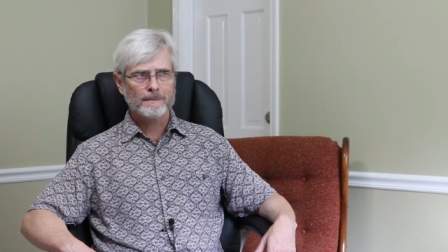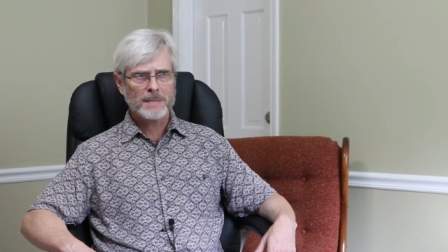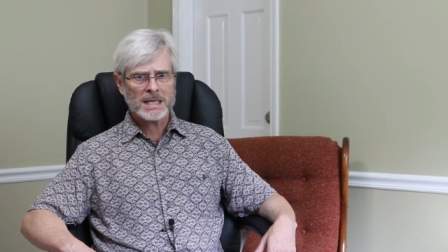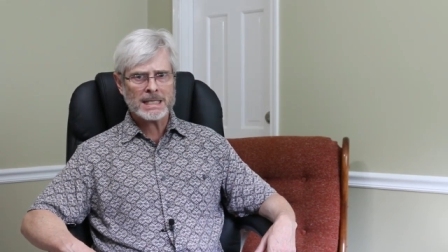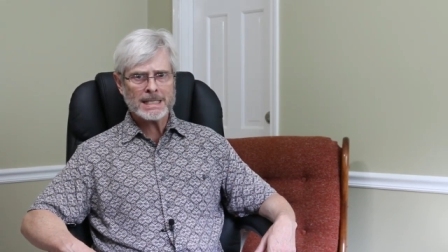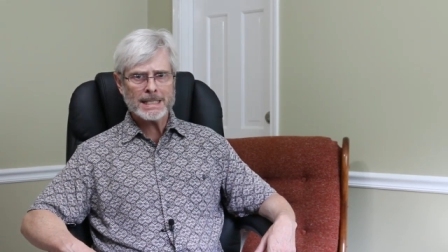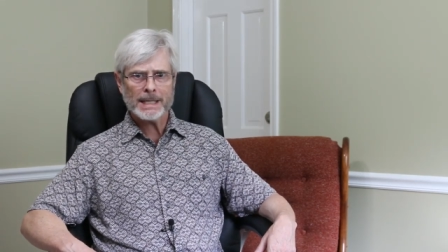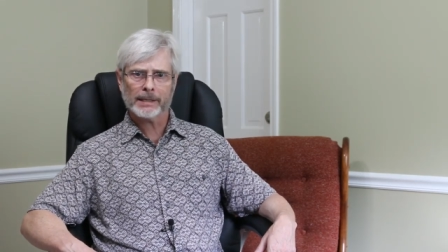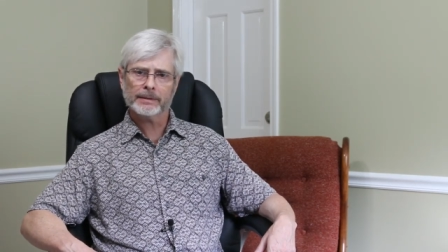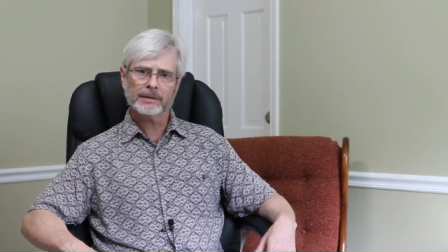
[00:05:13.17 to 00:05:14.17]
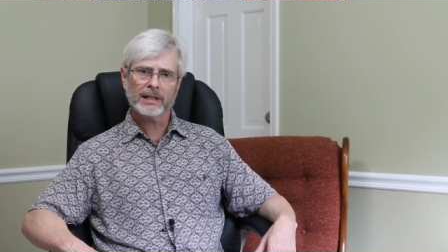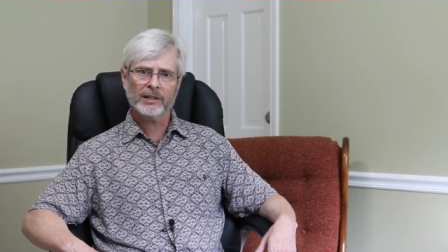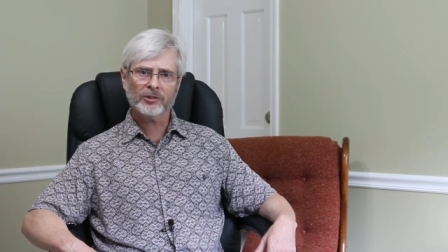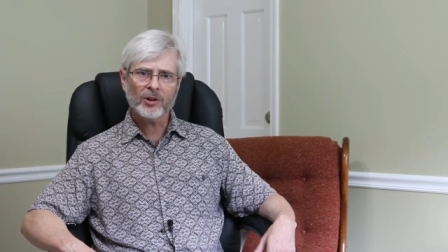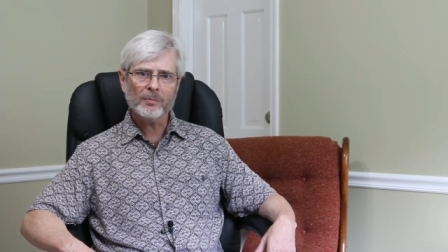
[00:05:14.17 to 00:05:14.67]
But
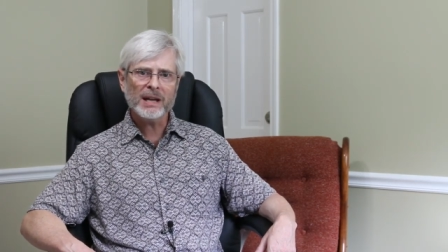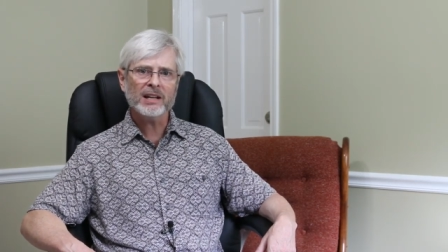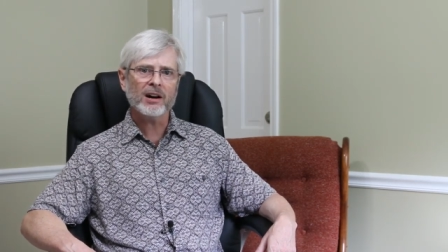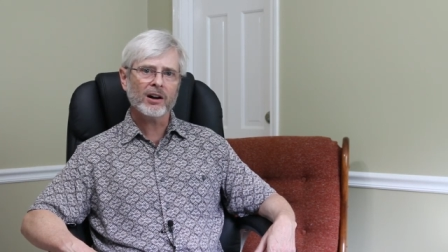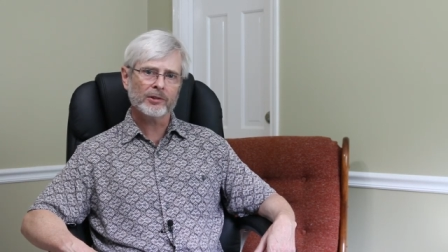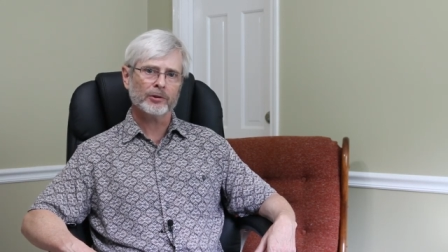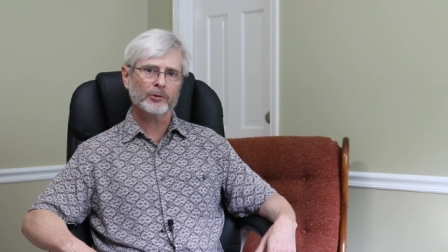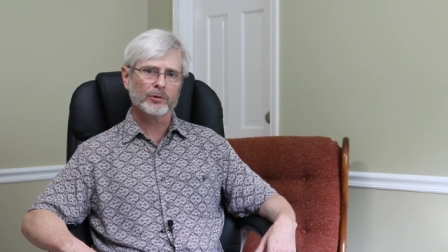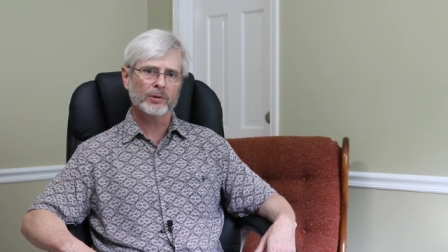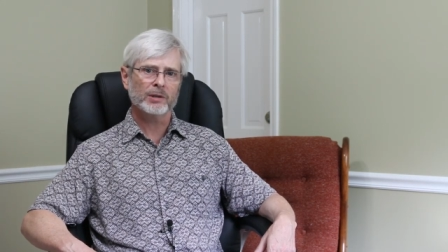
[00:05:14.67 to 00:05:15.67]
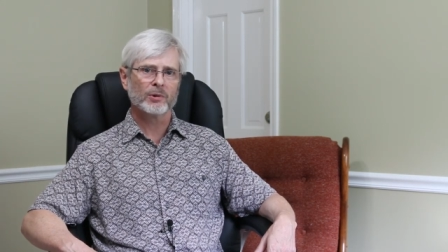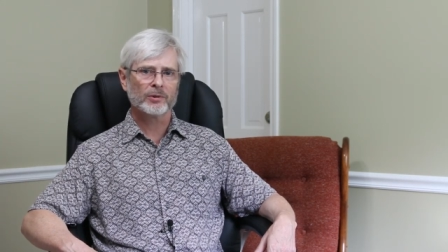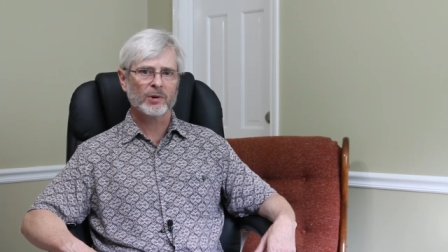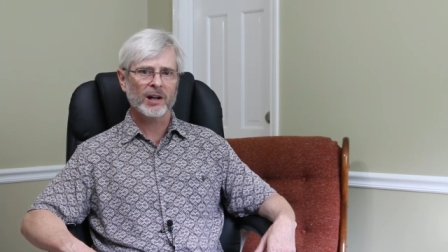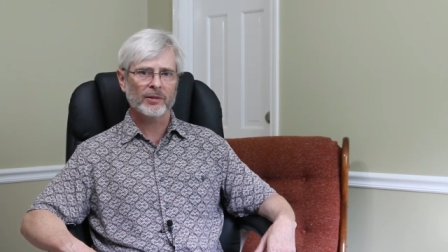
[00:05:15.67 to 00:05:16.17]
like so many other truly
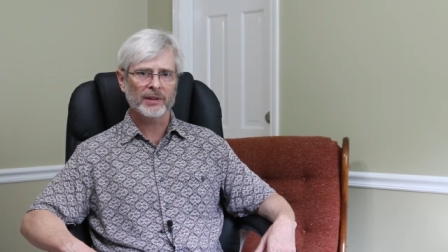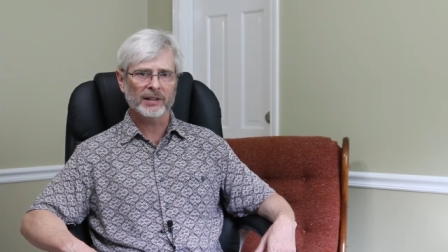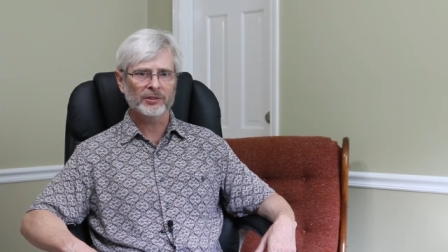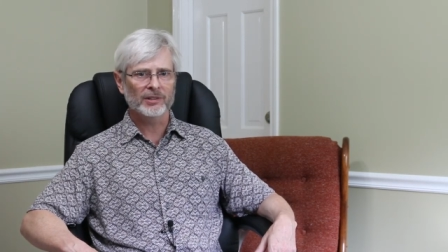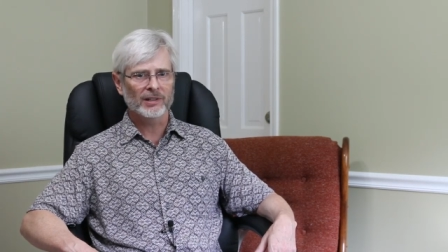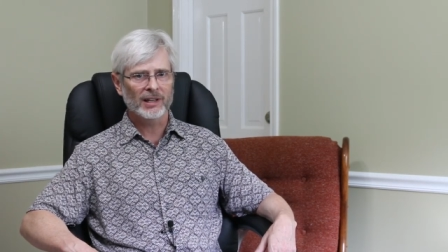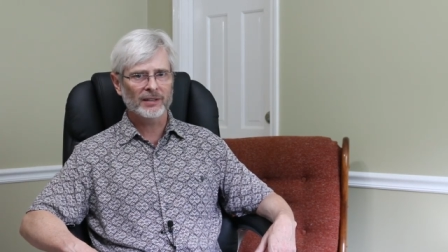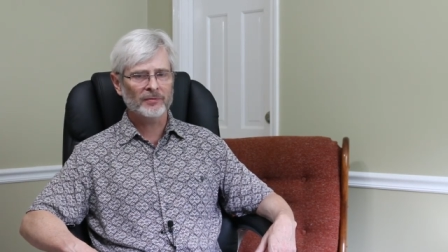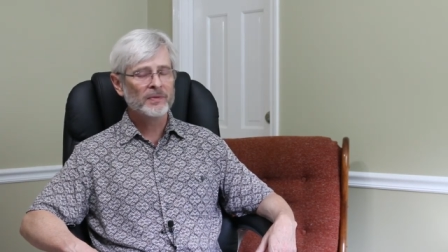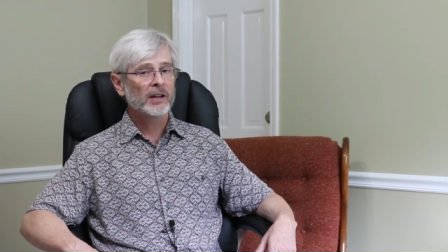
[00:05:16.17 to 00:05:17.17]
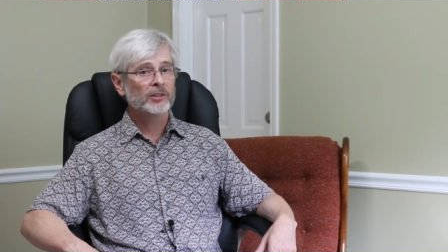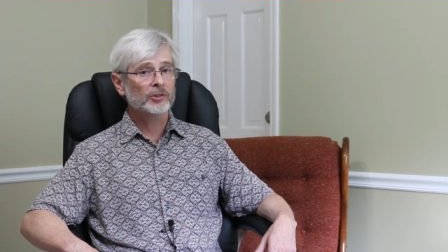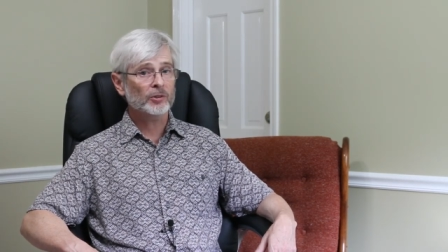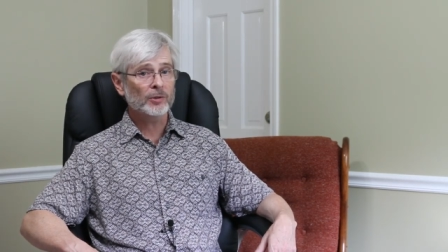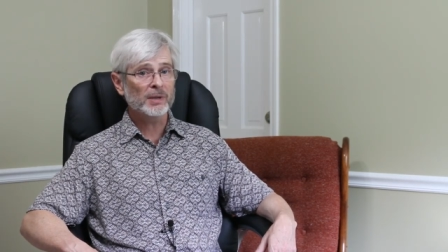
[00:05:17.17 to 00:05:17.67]
worthwhile things in life,
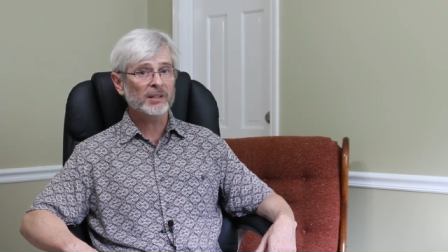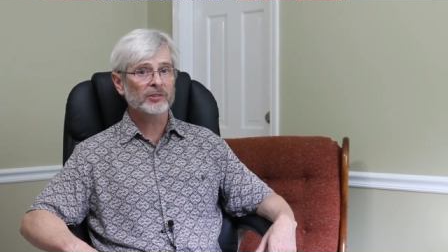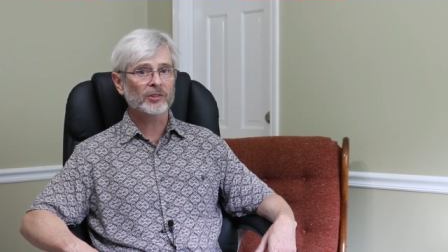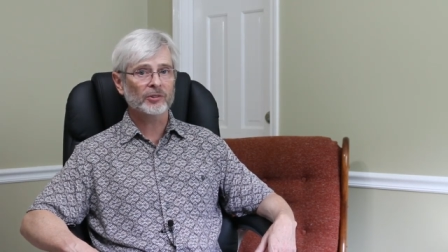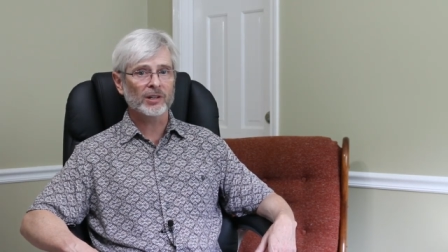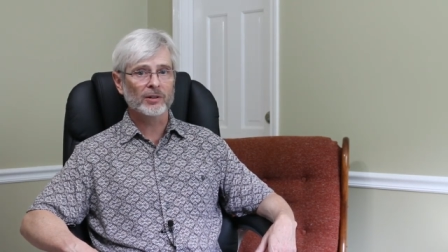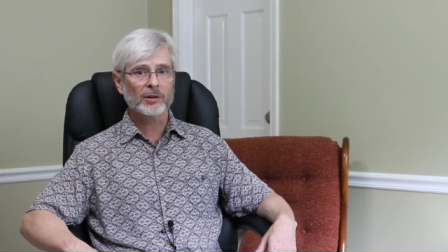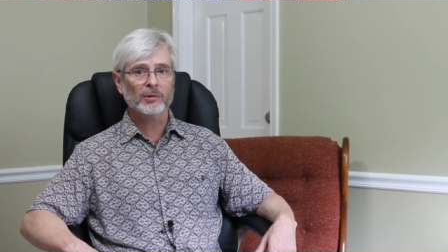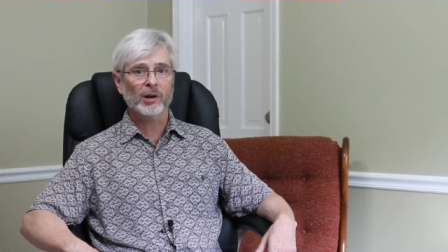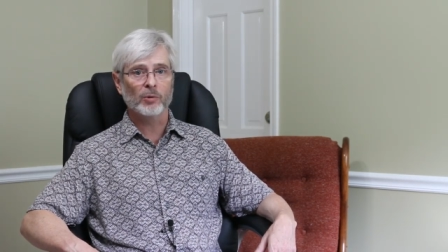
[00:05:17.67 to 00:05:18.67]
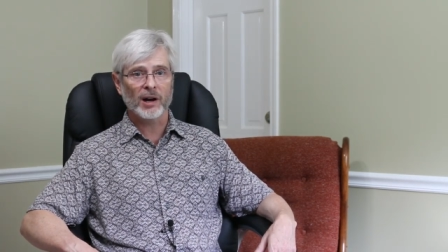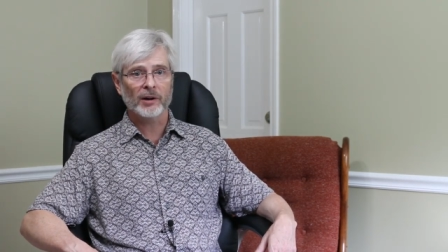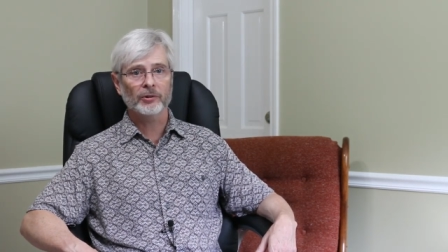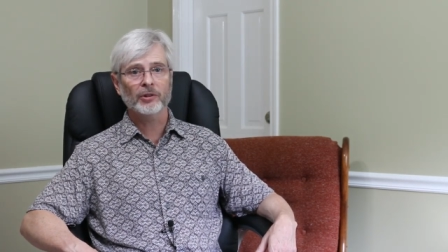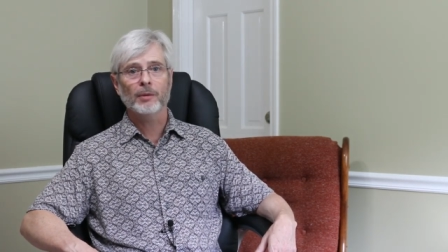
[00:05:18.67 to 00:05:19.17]
discernment is a skill that
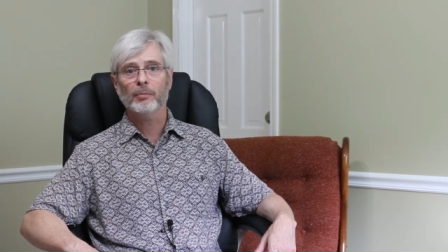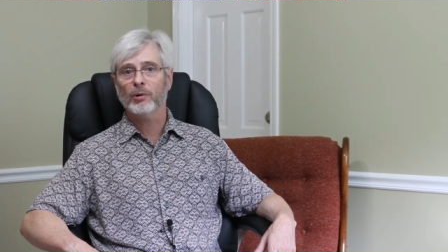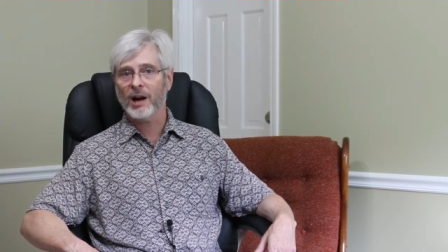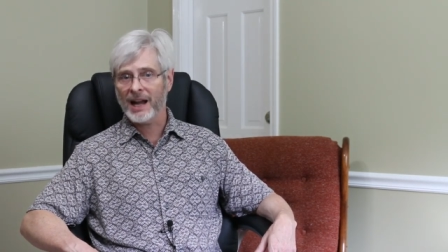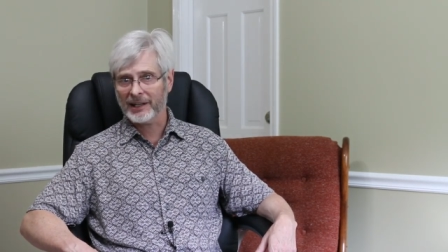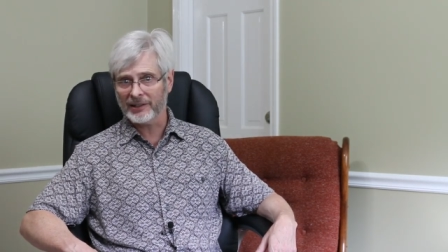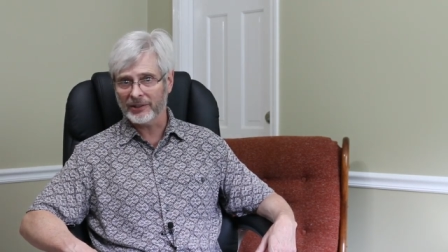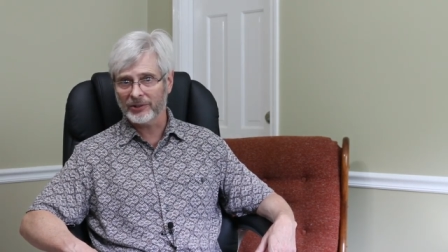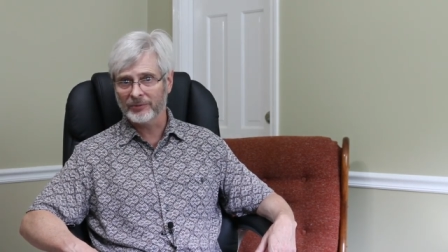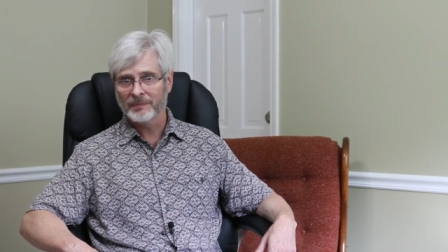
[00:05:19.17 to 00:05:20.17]
requires practice.